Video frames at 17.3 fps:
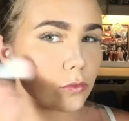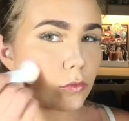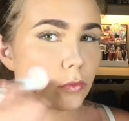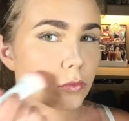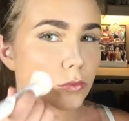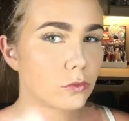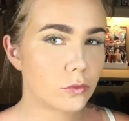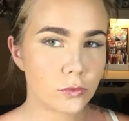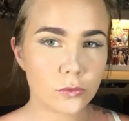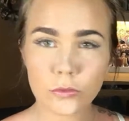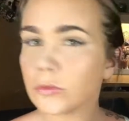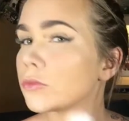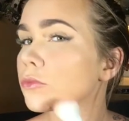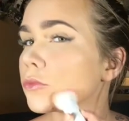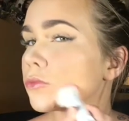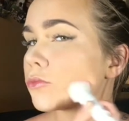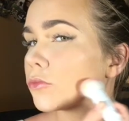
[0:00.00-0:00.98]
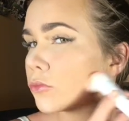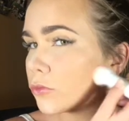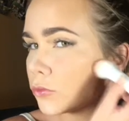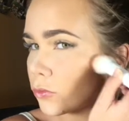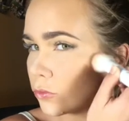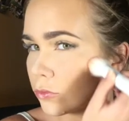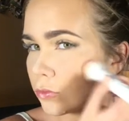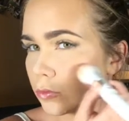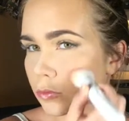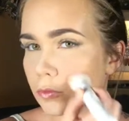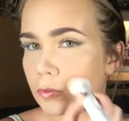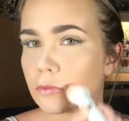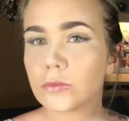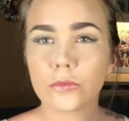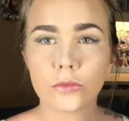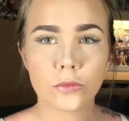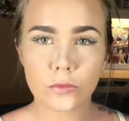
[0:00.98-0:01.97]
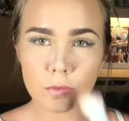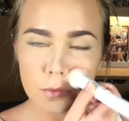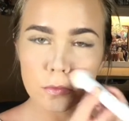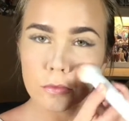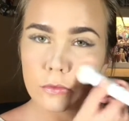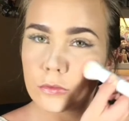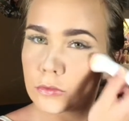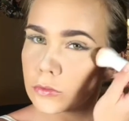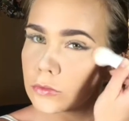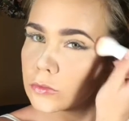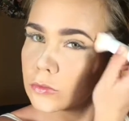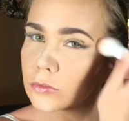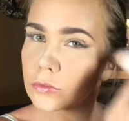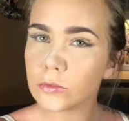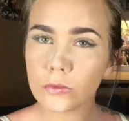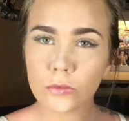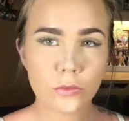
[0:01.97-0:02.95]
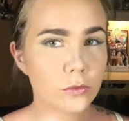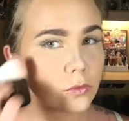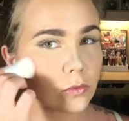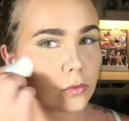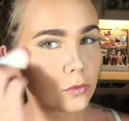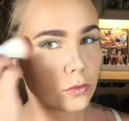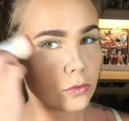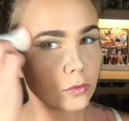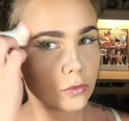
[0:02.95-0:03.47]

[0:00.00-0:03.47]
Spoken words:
with my Rimmel Stay Matte powder and set the rest of my face